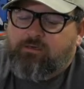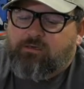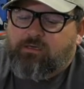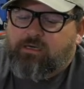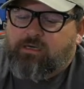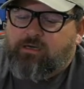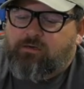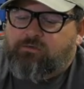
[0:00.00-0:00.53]

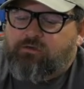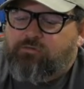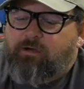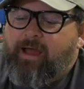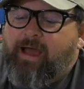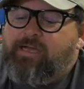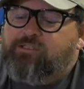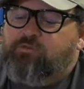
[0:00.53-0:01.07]

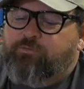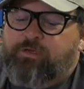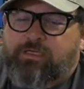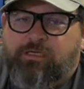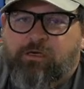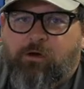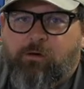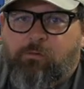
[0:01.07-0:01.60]
crash
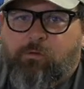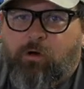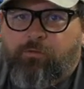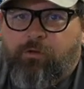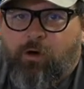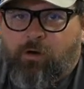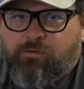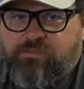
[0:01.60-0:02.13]
video on the
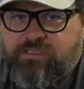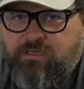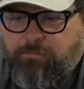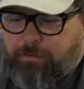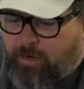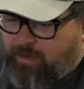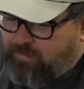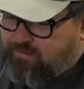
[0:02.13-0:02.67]
RC
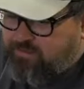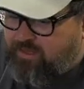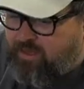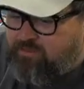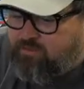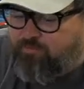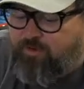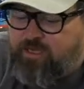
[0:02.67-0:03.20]
Pilots
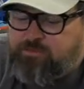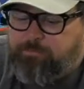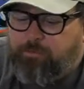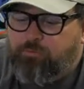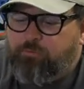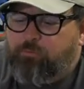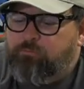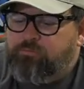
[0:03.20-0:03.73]
Lounge Facebook
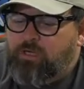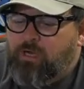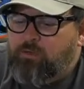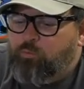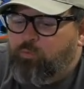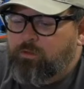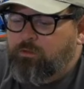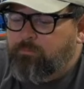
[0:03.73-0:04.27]
group.
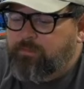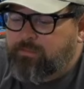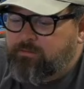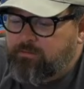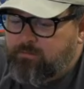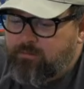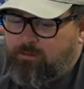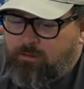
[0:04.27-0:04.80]
Don Willman
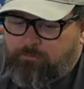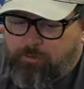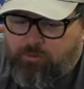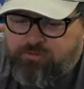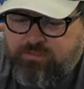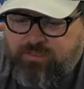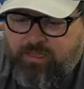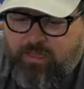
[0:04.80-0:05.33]

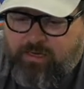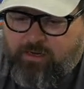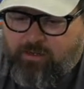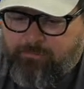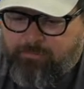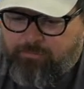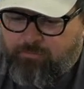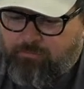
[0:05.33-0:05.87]
posted that
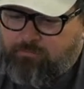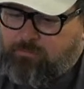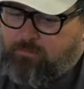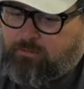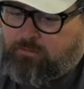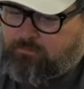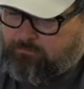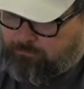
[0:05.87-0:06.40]
up
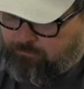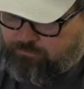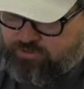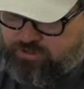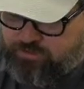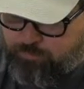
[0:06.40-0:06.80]
just